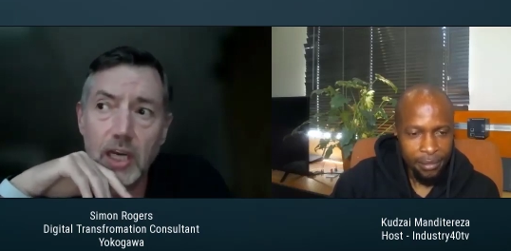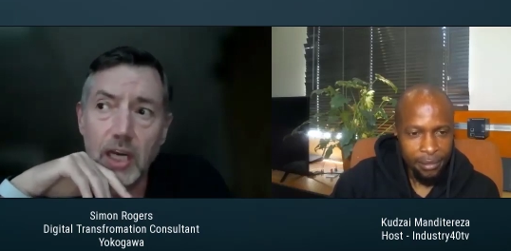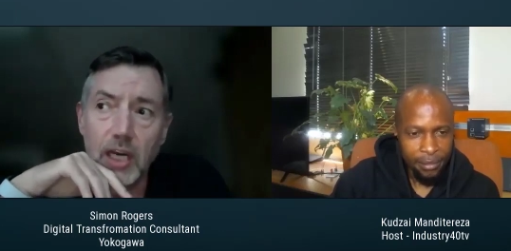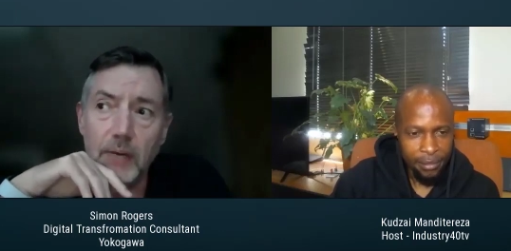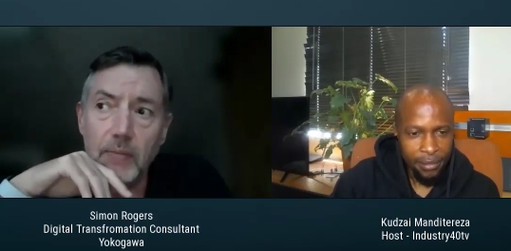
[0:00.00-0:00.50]

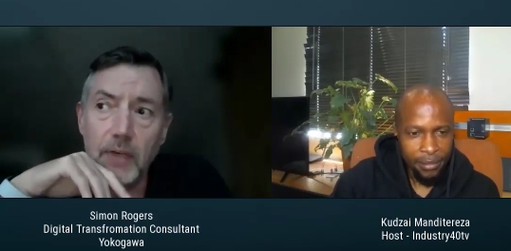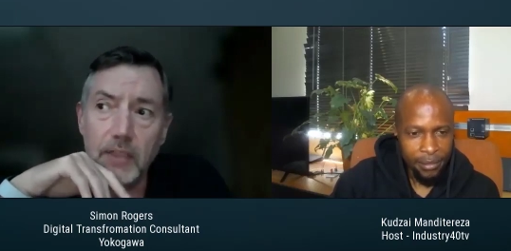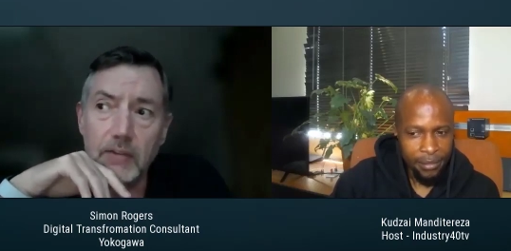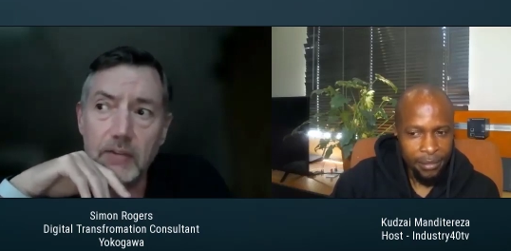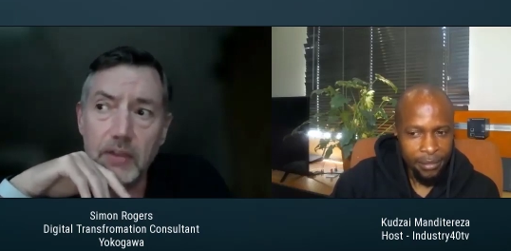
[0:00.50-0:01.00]
Speaker 1: Um,
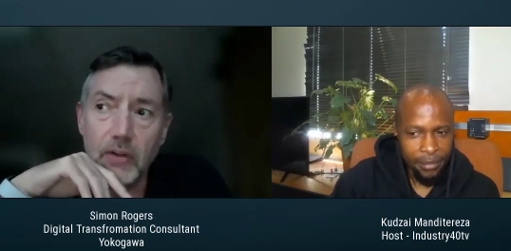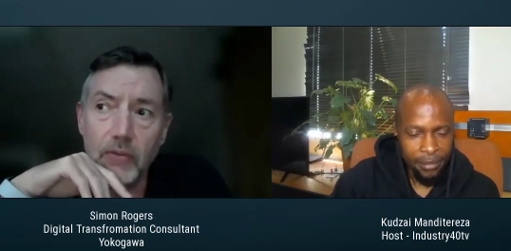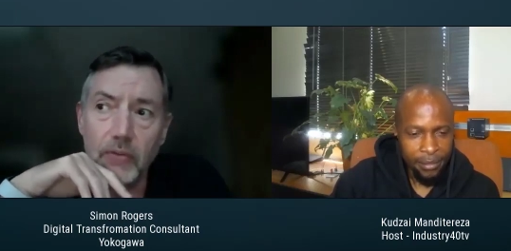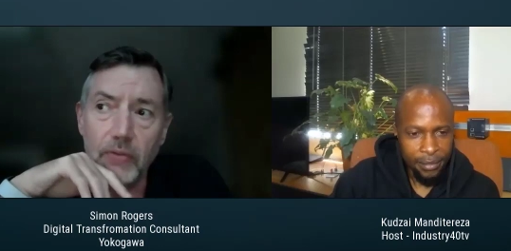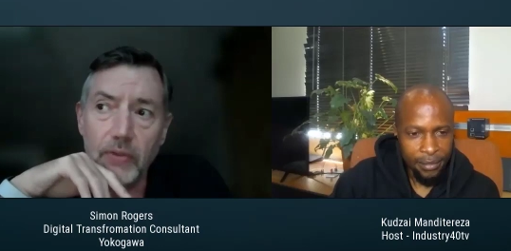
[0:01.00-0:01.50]
and you
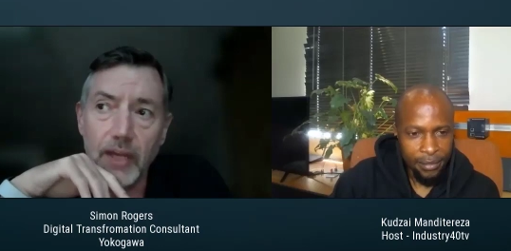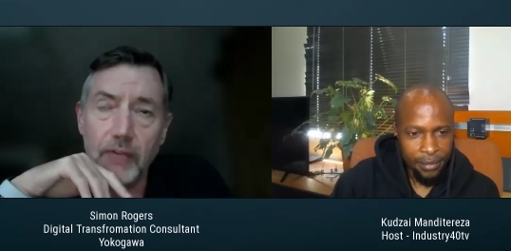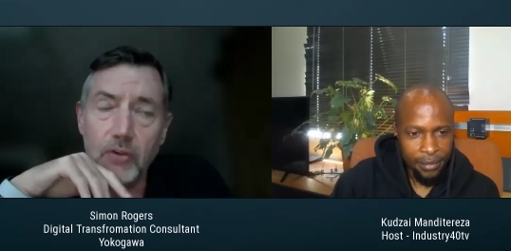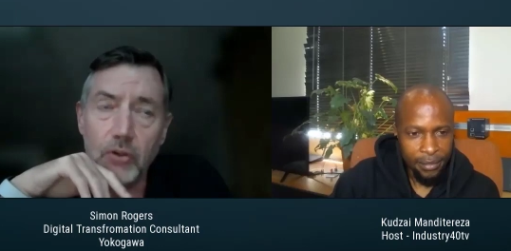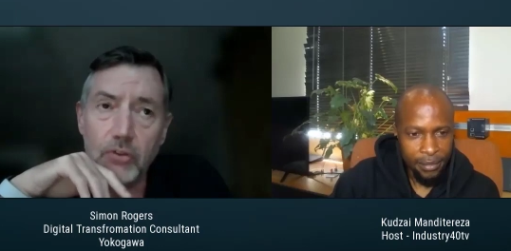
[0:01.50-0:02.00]
know that
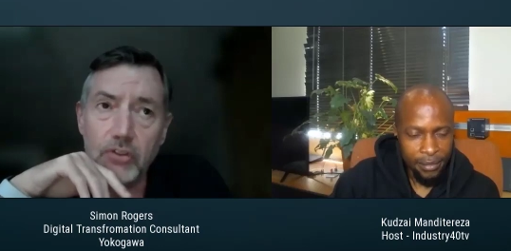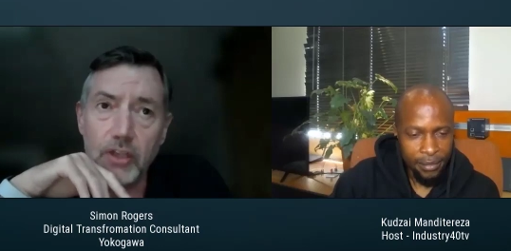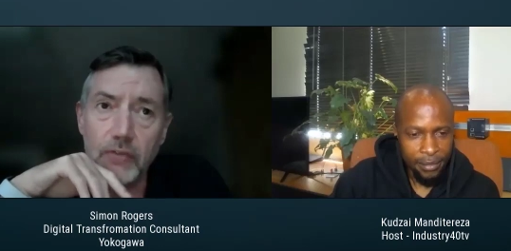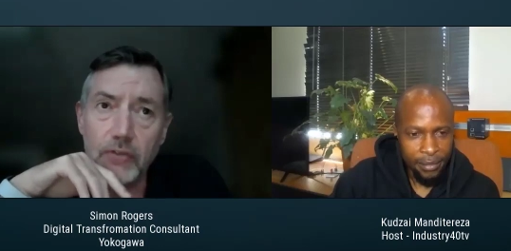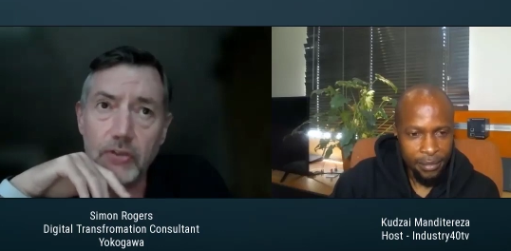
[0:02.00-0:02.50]
of course is
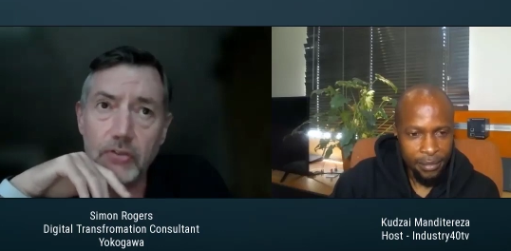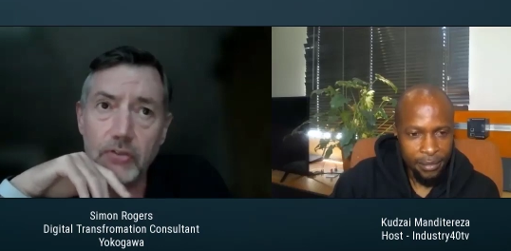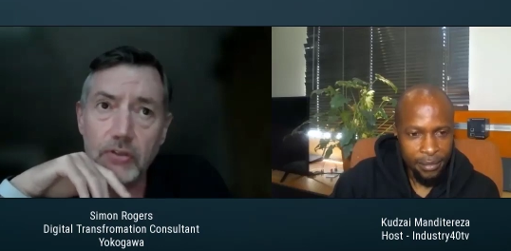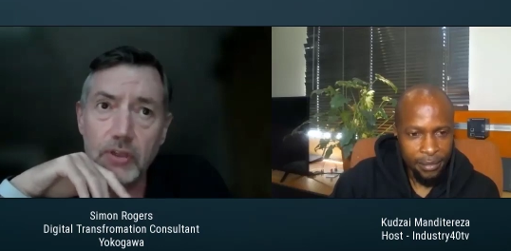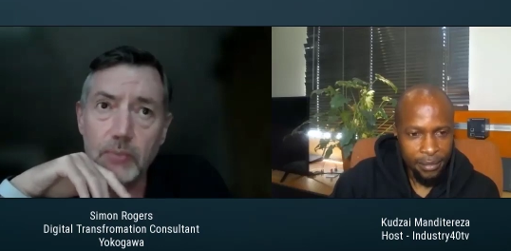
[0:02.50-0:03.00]
our
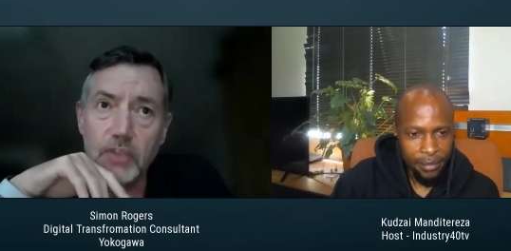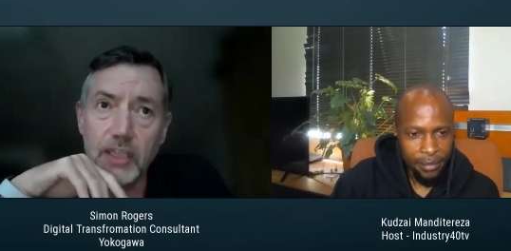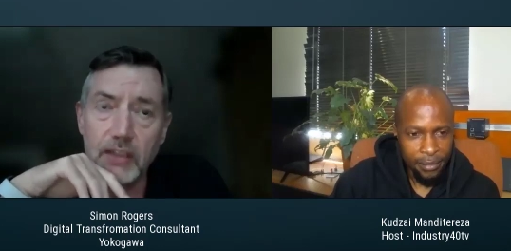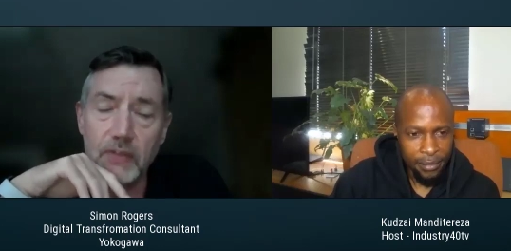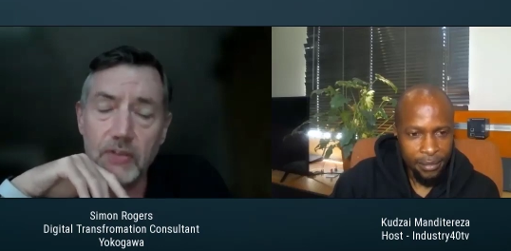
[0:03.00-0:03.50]
first
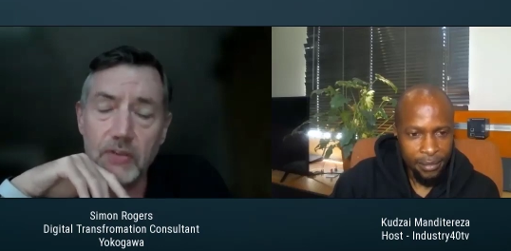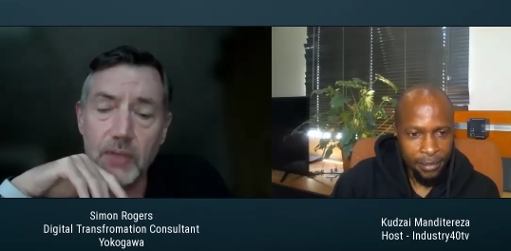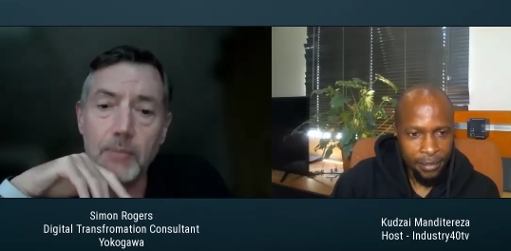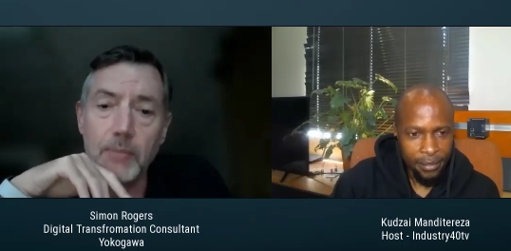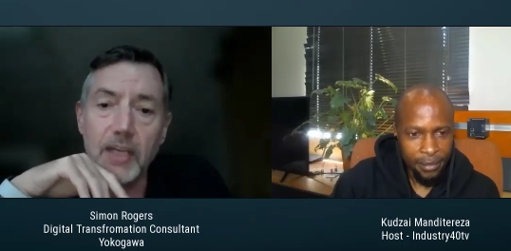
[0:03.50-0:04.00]
objective is to
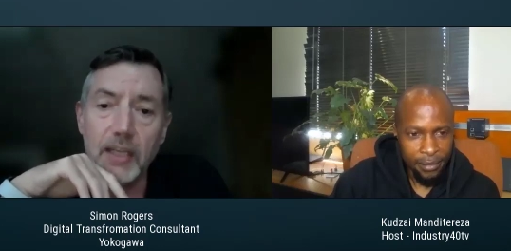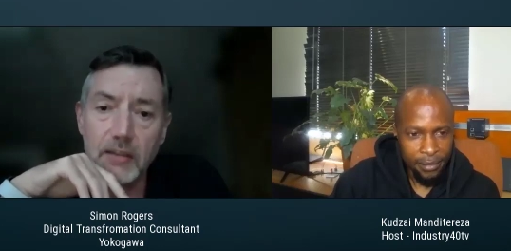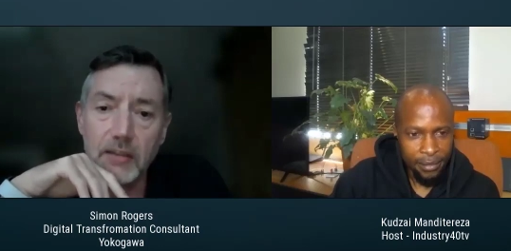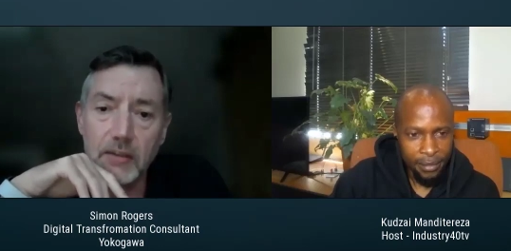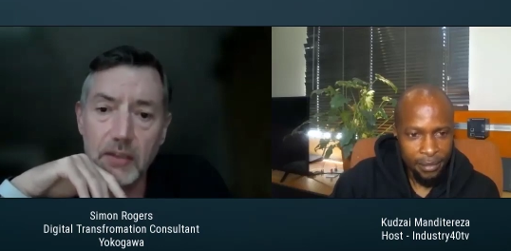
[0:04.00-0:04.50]
eliminate
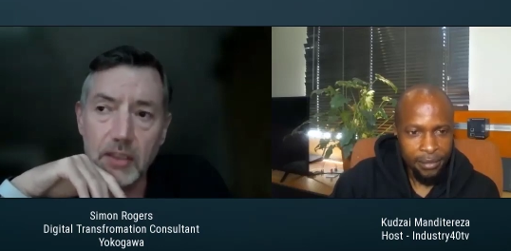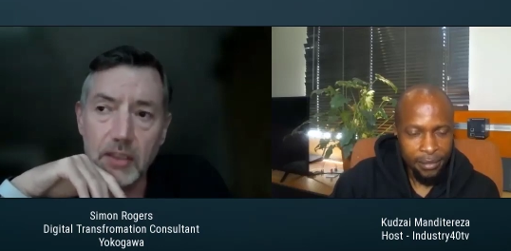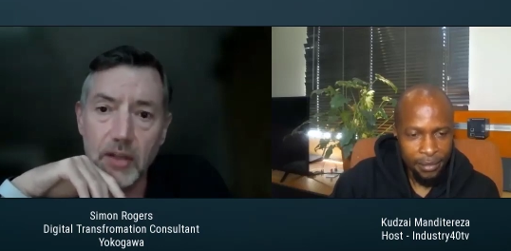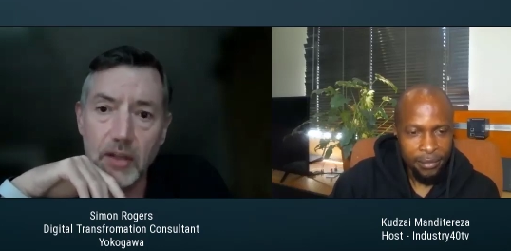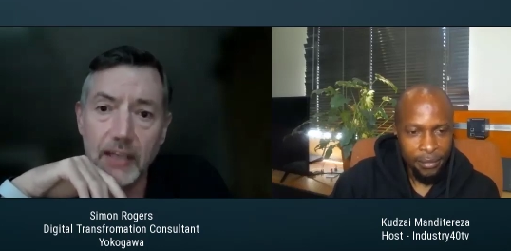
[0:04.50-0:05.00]

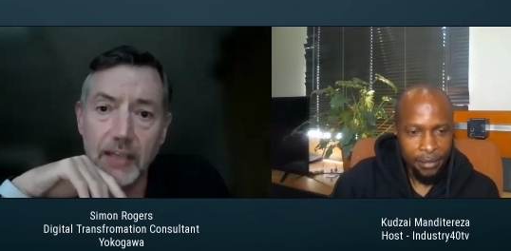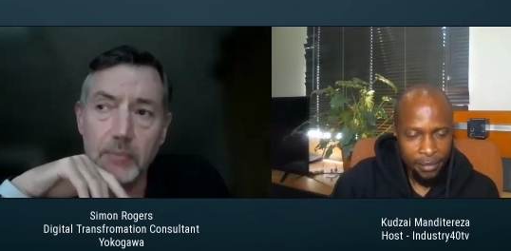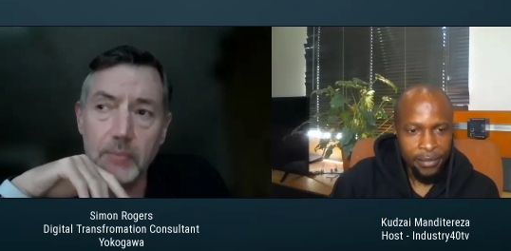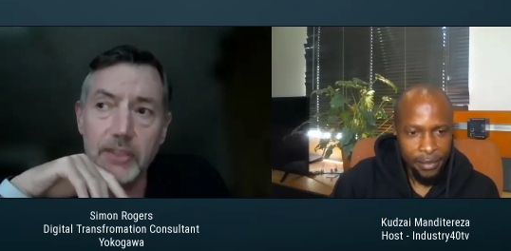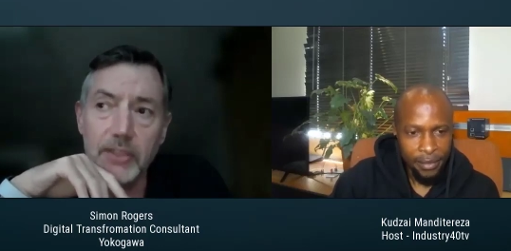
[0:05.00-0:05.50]
uh, that
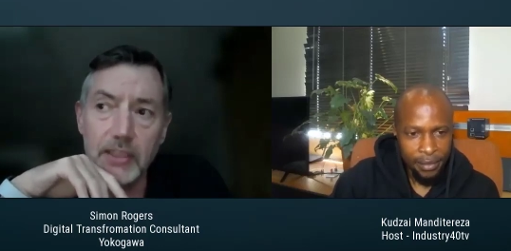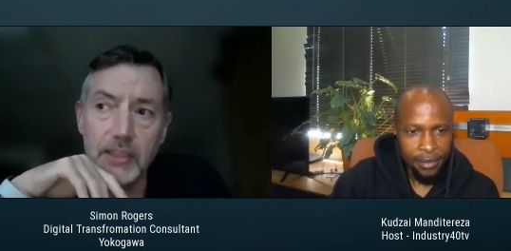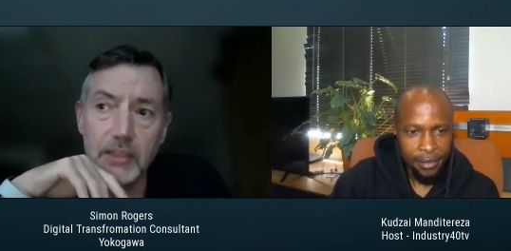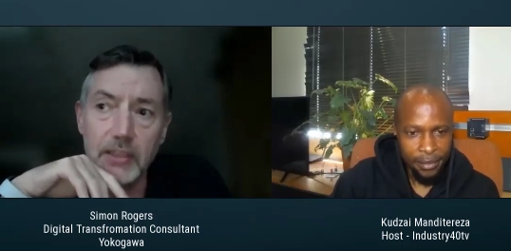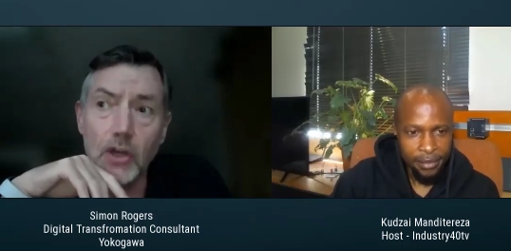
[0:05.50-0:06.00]

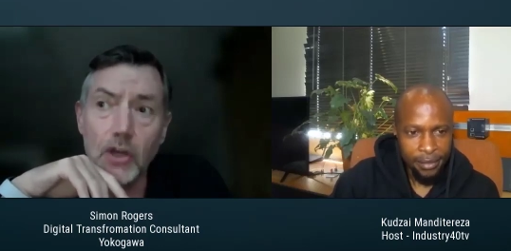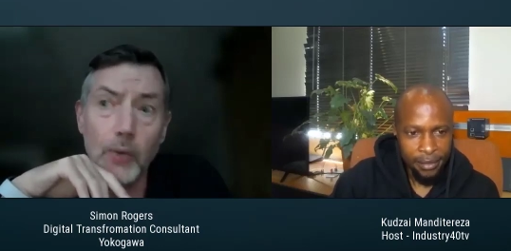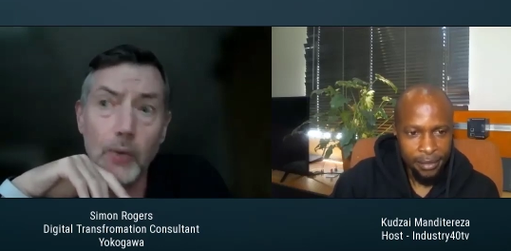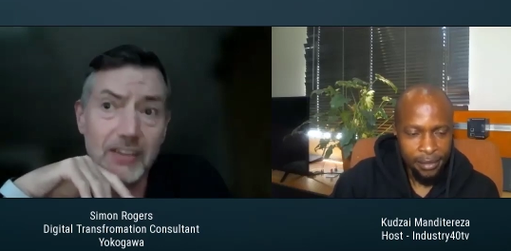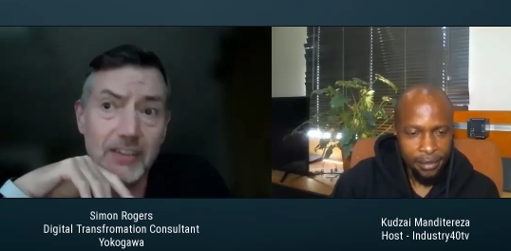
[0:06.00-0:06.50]
completely. And the only
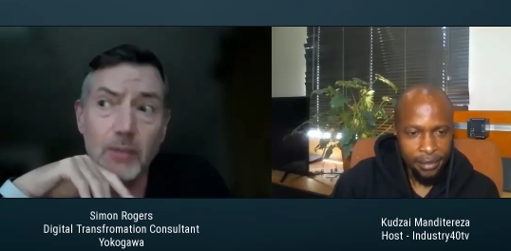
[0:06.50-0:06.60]
way to